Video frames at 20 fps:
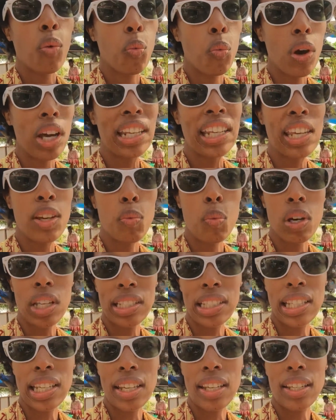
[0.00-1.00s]
what he
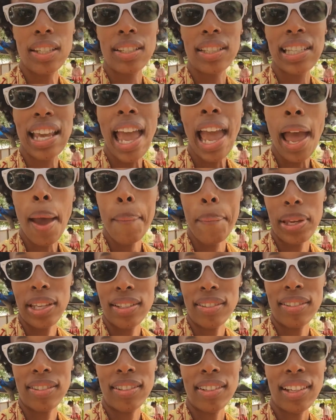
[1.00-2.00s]
wanted to happen.
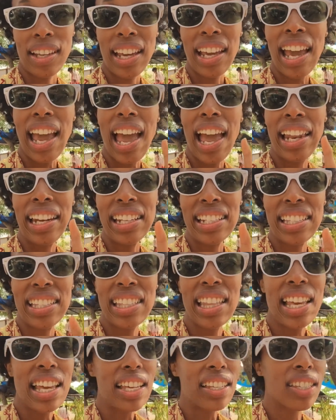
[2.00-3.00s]
And it's
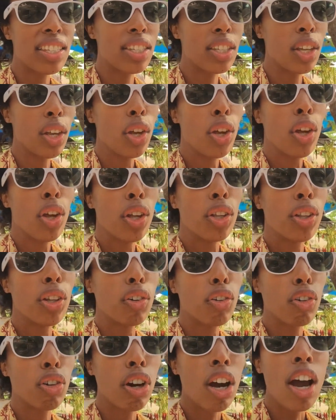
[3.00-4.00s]
this:
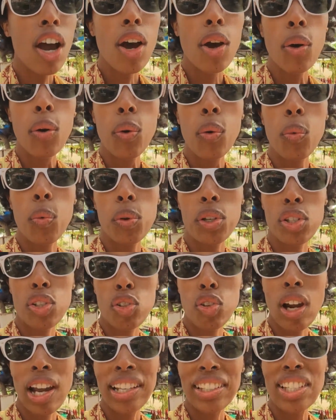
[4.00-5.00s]
the crow was
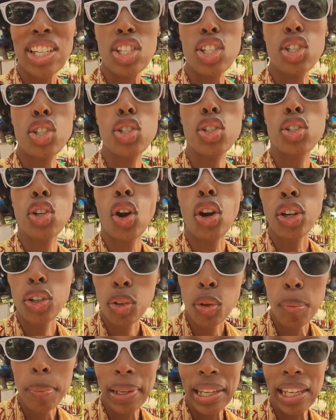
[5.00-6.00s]
trying to
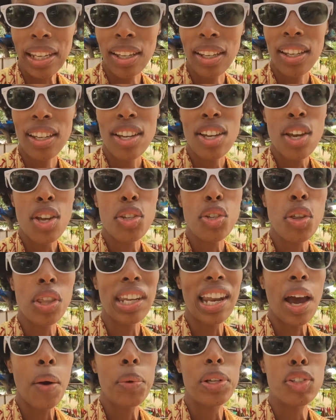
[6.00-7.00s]
startle me so
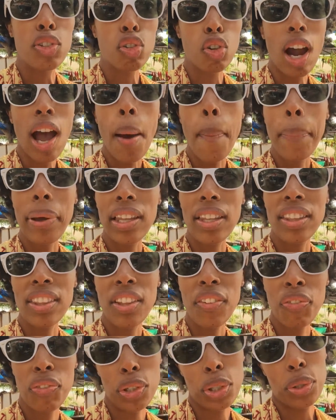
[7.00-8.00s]
that I would drop
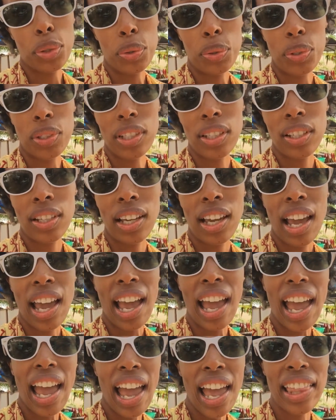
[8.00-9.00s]
the food
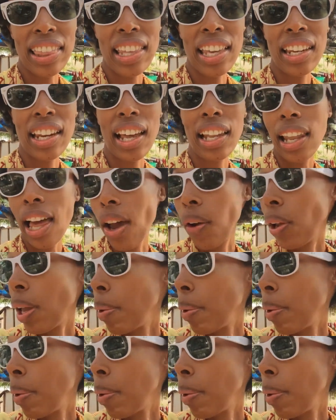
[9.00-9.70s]
and then allow